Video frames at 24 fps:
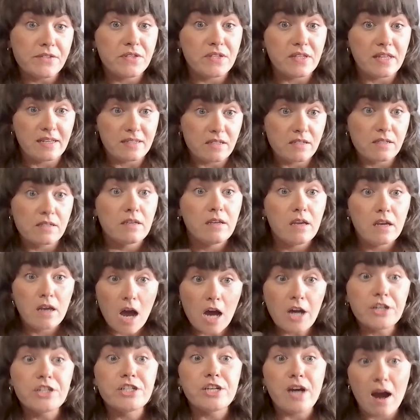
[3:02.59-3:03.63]
So that's
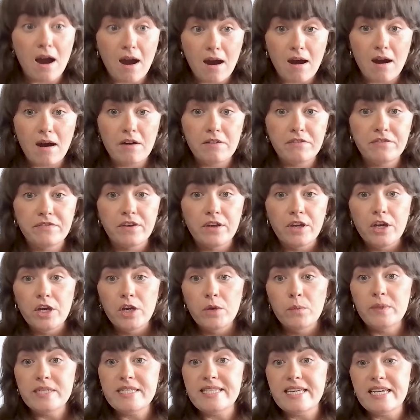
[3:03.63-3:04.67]
under half.
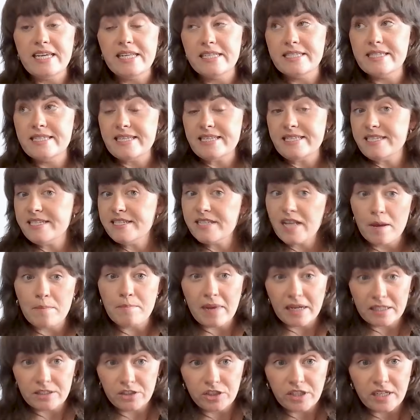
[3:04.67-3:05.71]
We're seeing in cities like
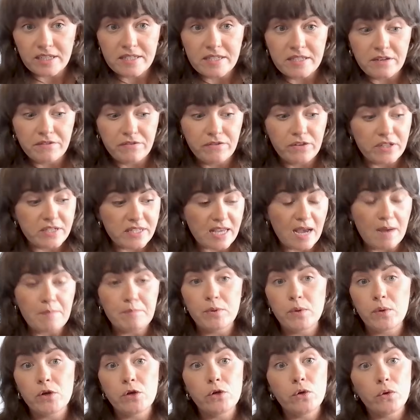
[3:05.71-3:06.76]
Manchester, for
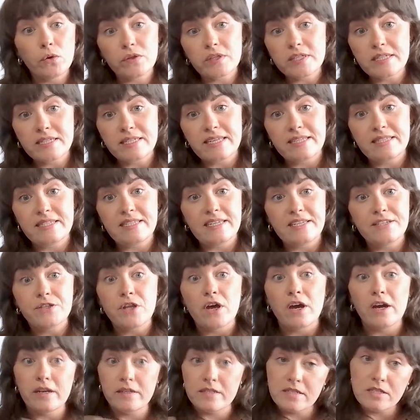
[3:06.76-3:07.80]
example, and northern cities
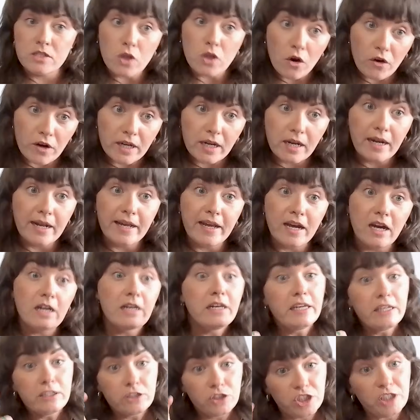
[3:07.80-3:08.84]
that historically are
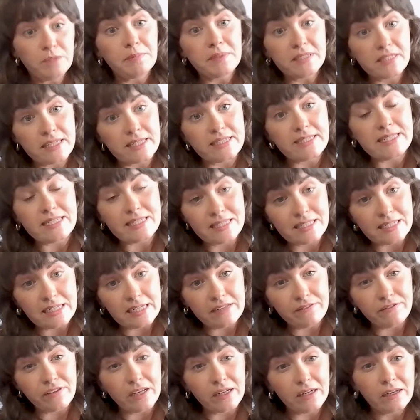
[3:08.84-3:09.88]
cheaper cities to
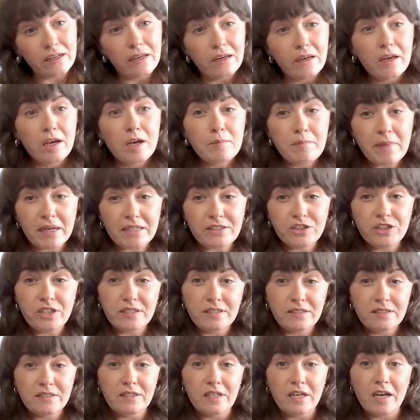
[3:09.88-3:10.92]
live in.
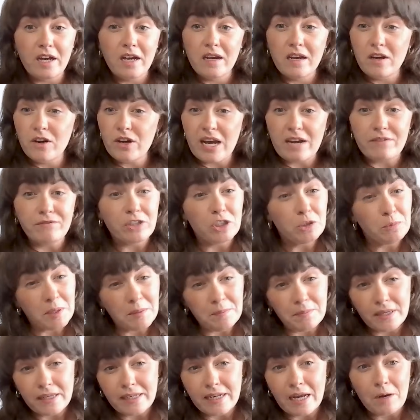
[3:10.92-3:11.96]
Manchester, on average,
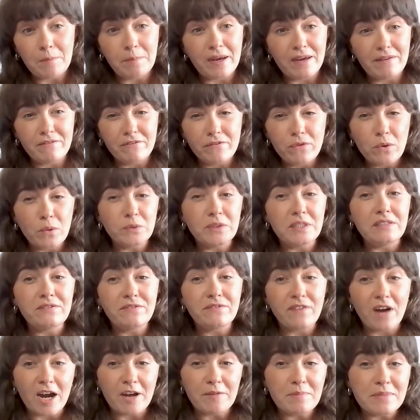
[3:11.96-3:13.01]
people are now paying
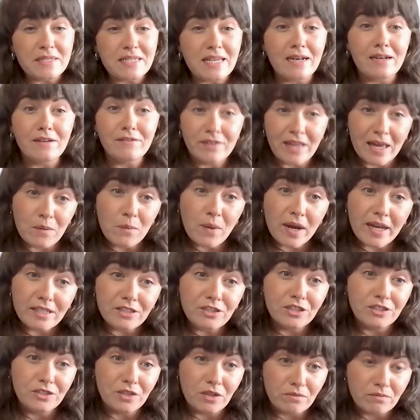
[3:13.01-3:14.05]
45% of their
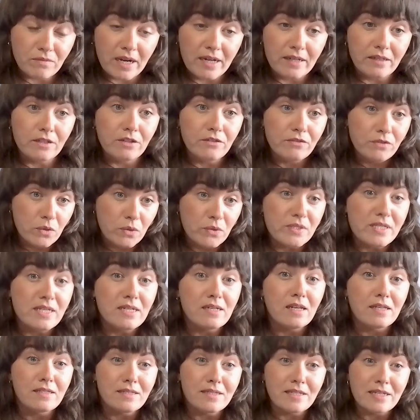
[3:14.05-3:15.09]
wages on rent. Of course, in
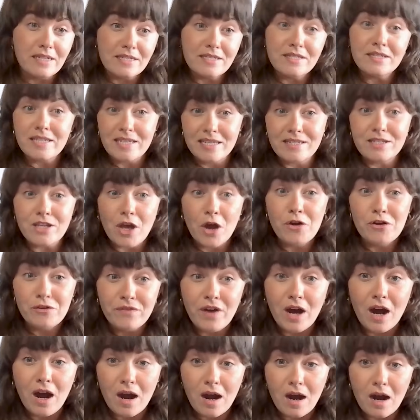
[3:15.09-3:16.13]
London, it's
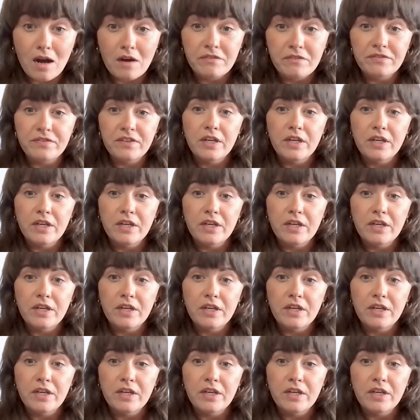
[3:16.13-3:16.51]
over half.